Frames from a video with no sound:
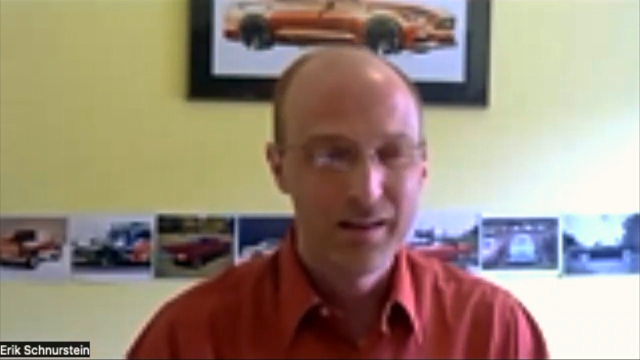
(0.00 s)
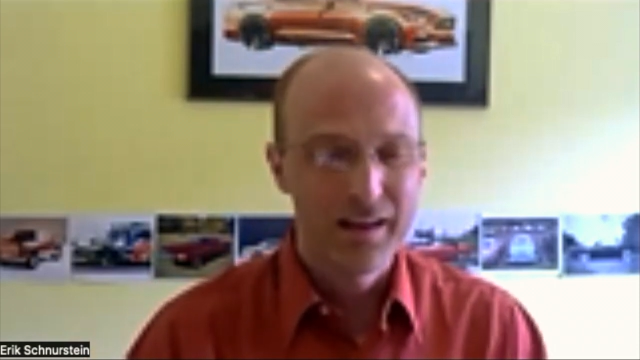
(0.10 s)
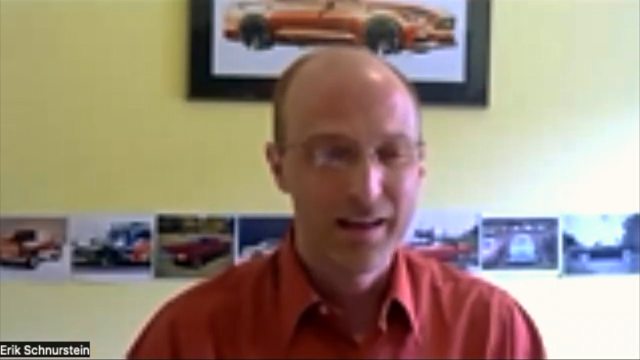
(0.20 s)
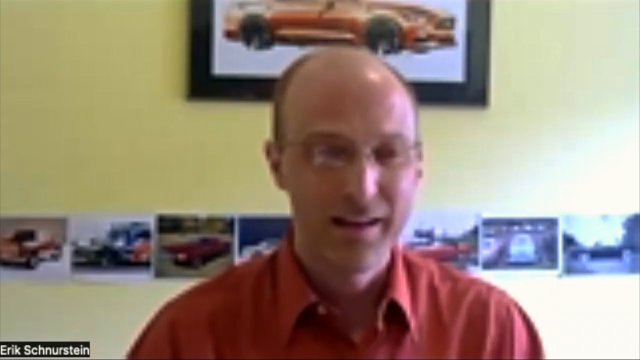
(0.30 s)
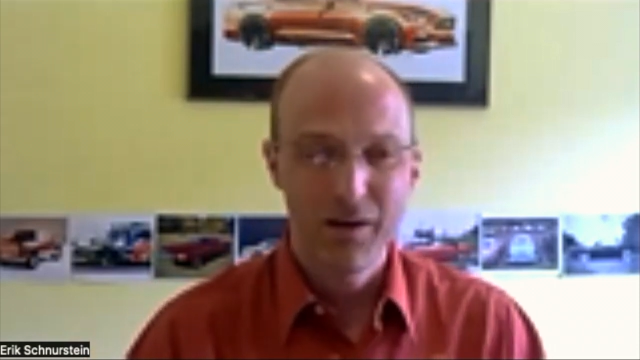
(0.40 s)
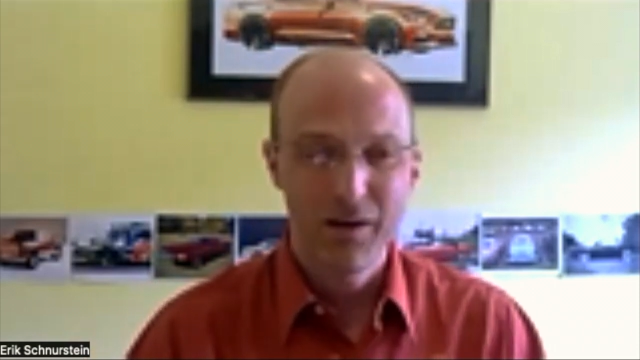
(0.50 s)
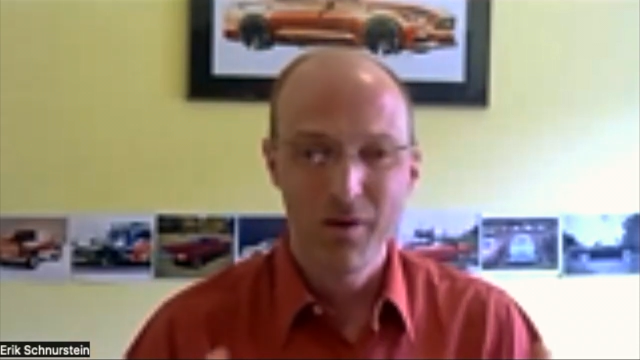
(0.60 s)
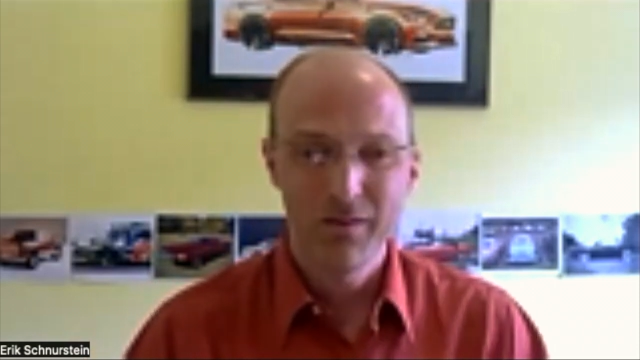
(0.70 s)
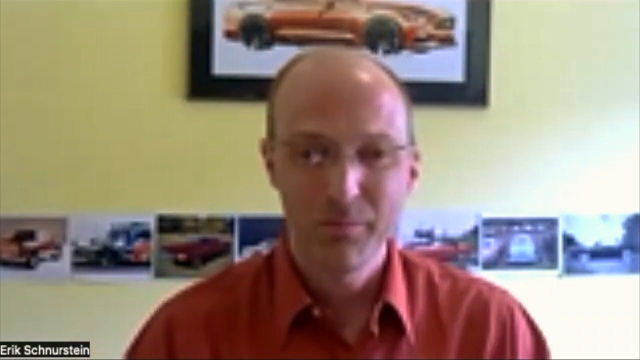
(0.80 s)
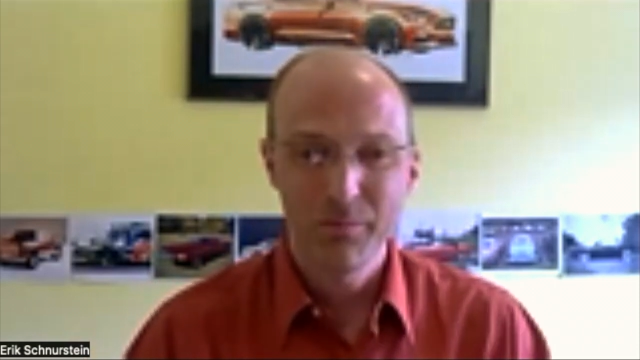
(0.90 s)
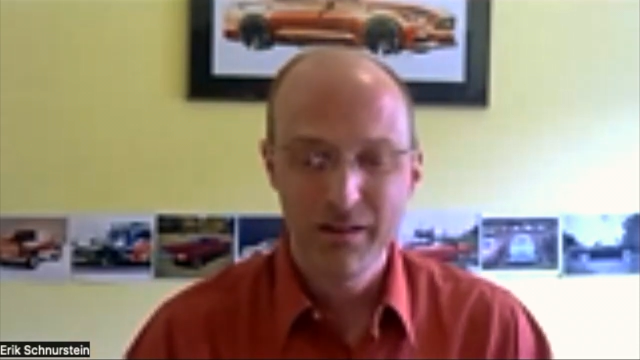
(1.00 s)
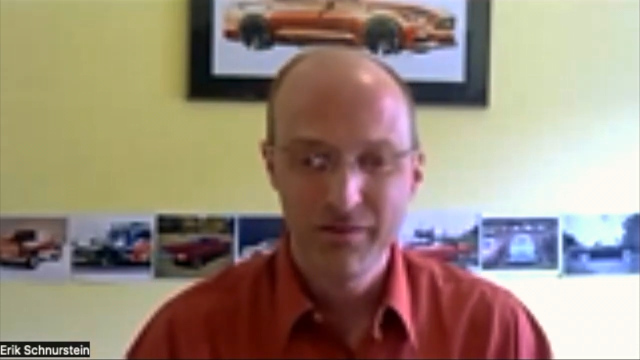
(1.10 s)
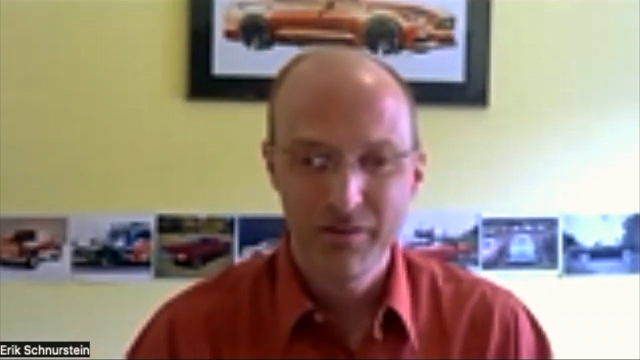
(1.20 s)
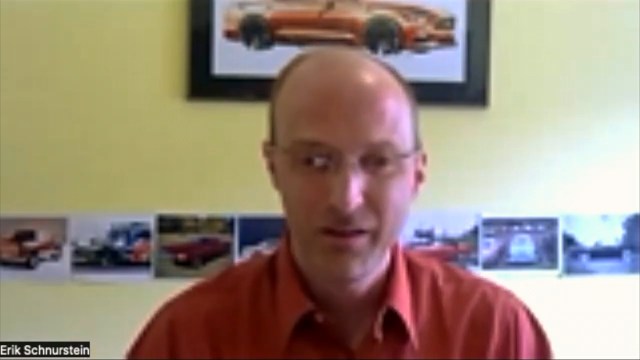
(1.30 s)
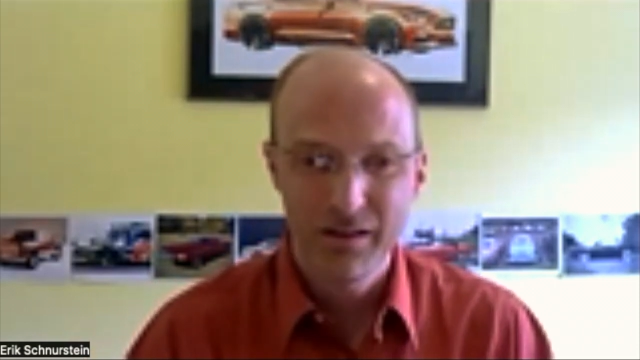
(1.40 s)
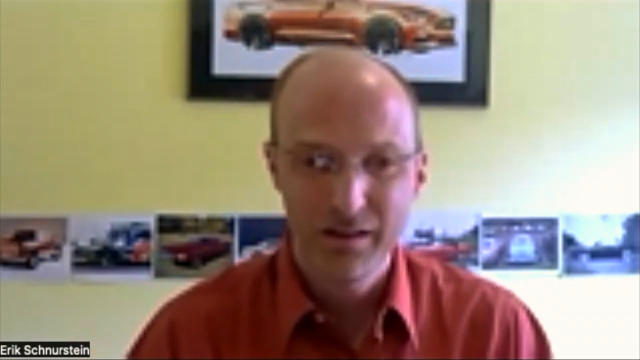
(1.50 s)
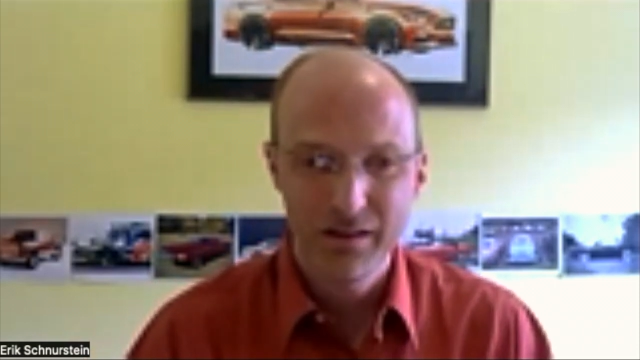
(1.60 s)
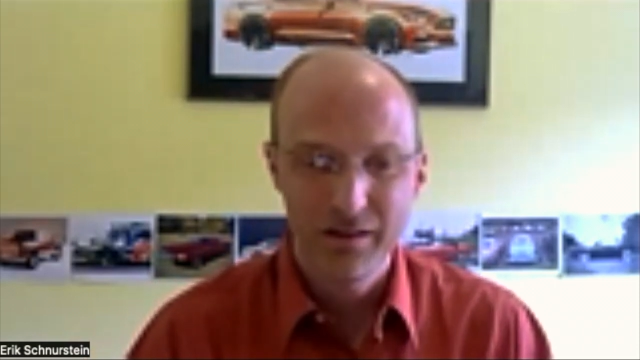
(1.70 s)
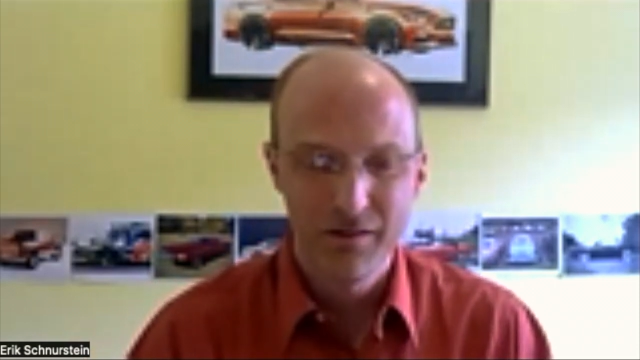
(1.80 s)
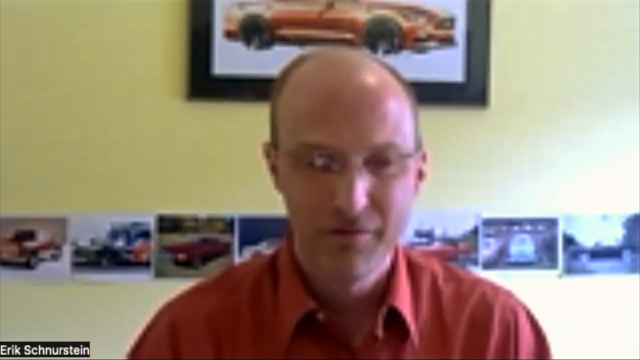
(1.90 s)
And I wound up leaving
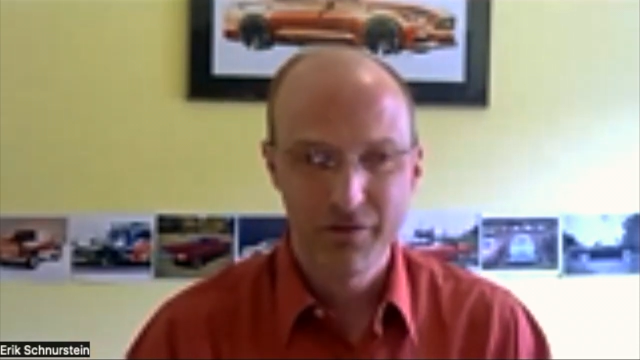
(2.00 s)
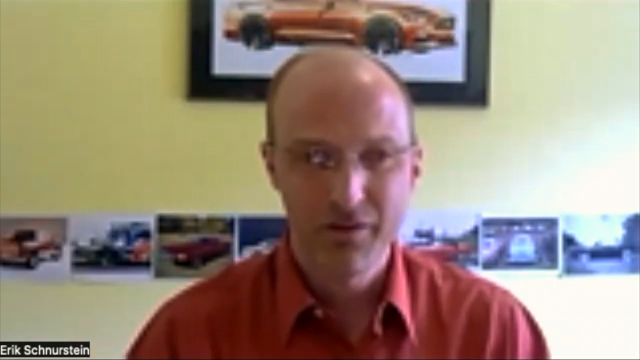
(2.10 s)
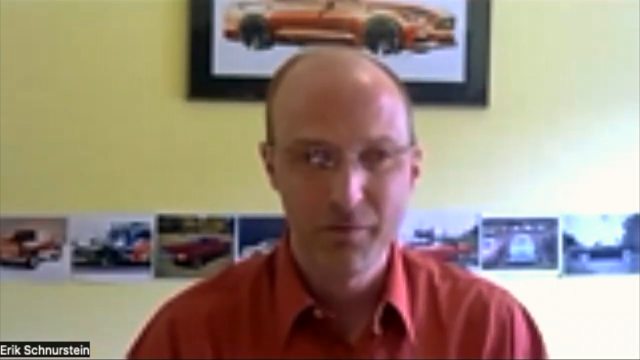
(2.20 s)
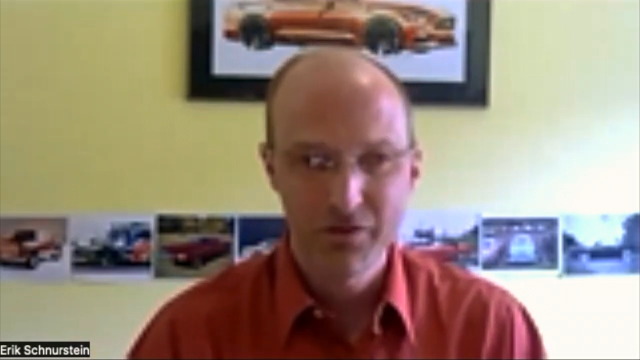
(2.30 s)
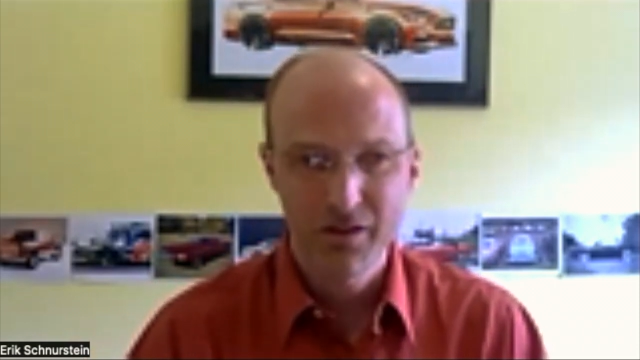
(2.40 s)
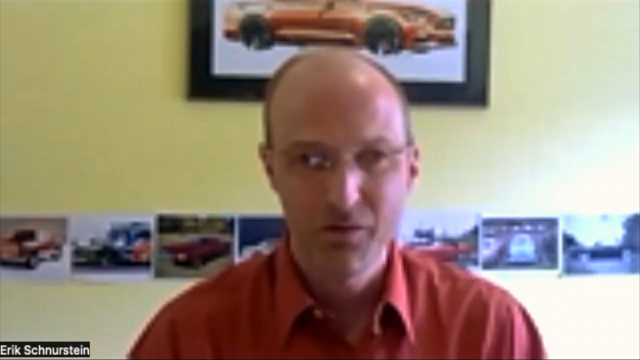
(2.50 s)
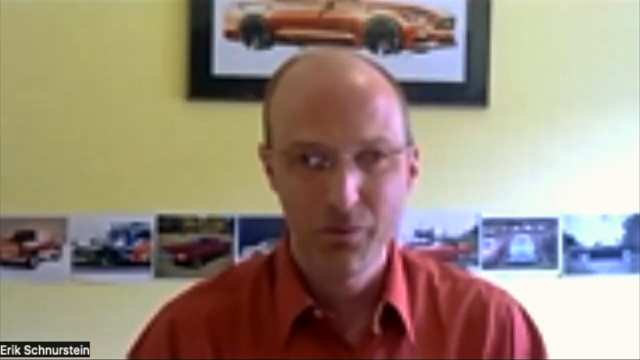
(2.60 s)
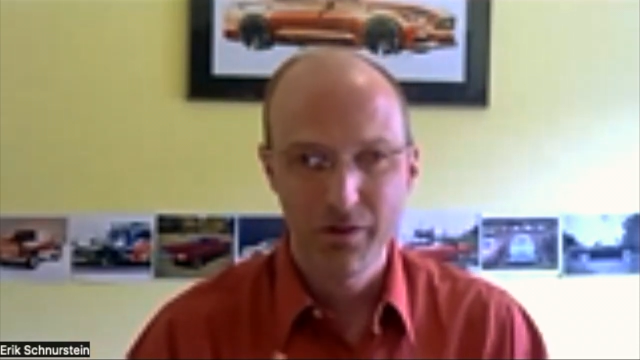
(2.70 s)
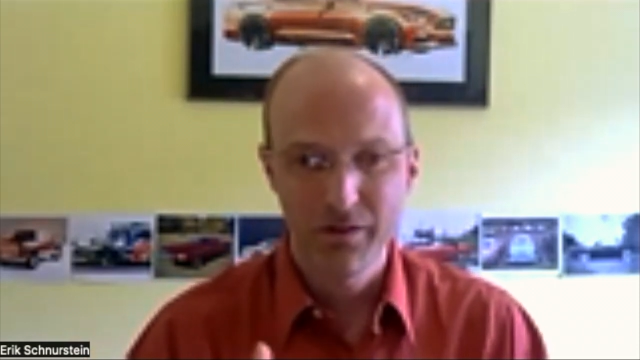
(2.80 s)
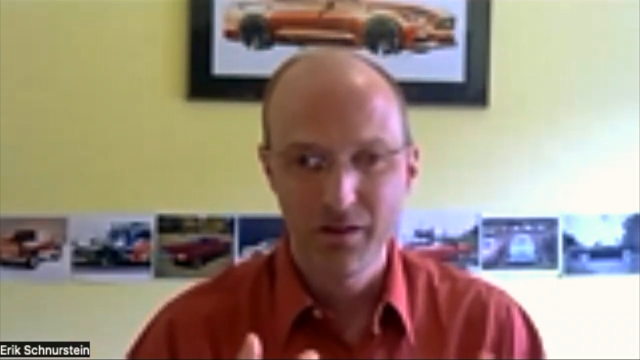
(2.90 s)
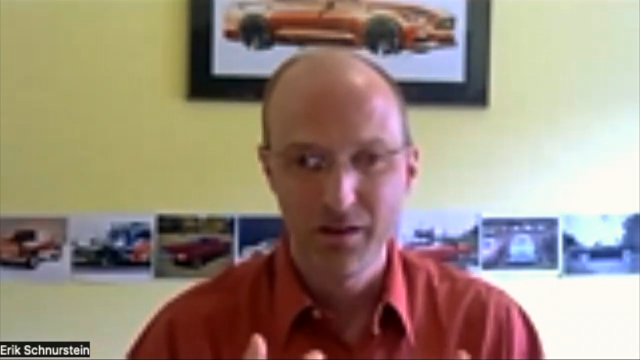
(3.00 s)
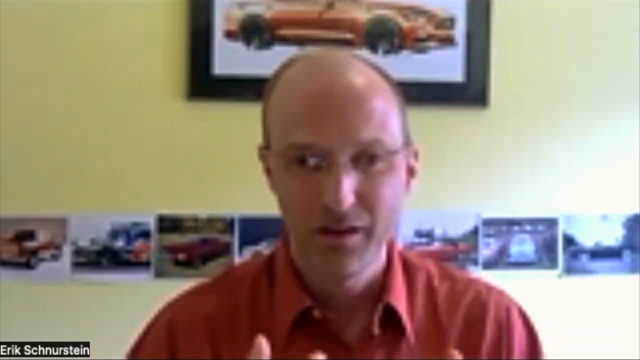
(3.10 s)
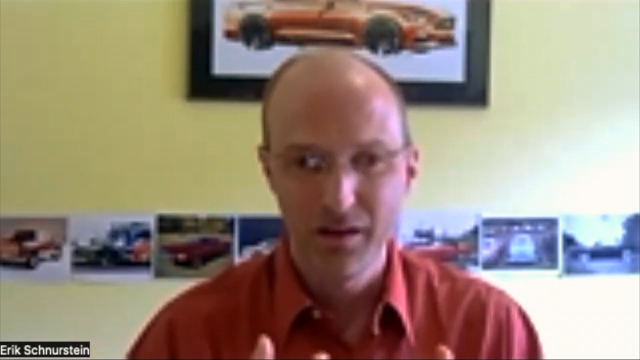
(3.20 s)
University of Michigan with an